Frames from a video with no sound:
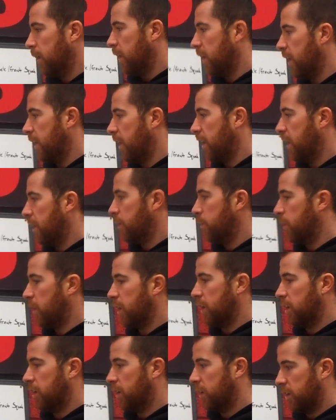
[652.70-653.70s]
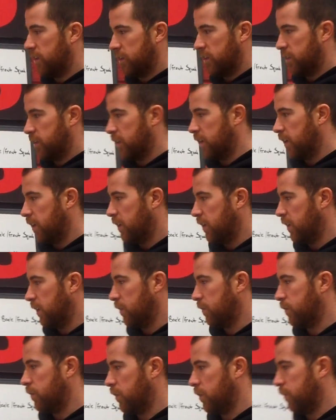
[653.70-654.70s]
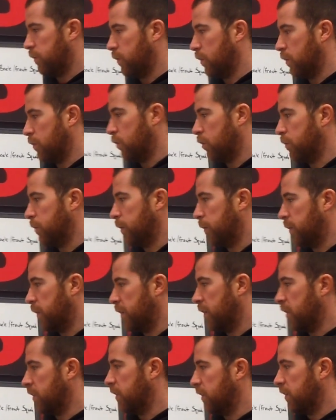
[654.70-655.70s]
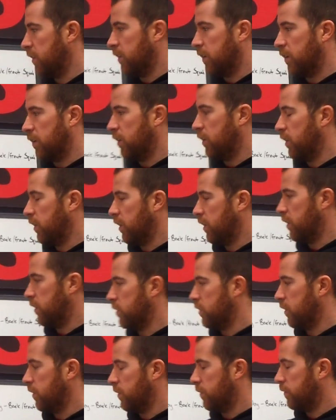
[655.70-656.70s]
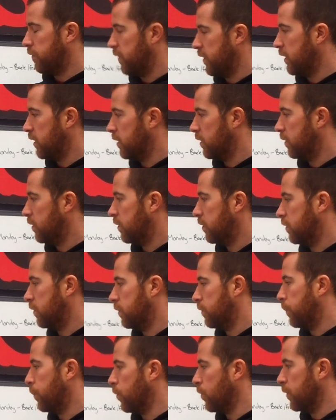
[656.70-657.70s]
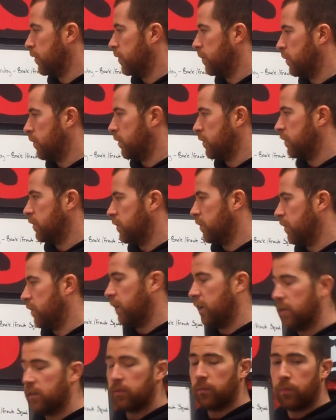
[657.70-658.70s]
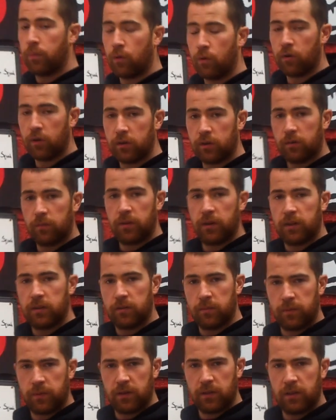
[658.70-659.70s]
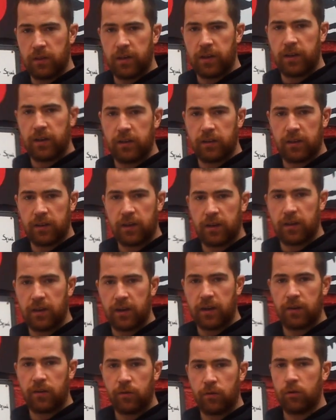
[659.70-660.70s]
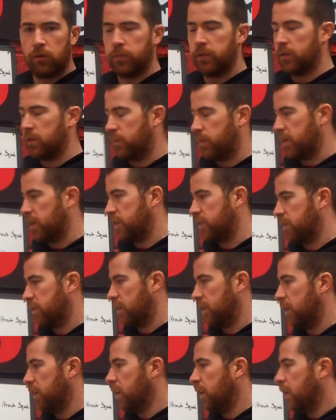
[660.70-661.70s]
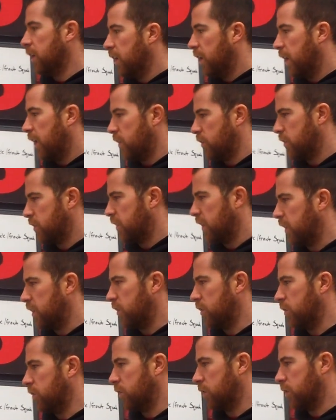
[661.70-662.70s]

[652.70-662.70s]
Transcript: and as I said, if you're a rugby player or a field sports person, okay, it's important to be able to build that anaerobic capacity and just that lung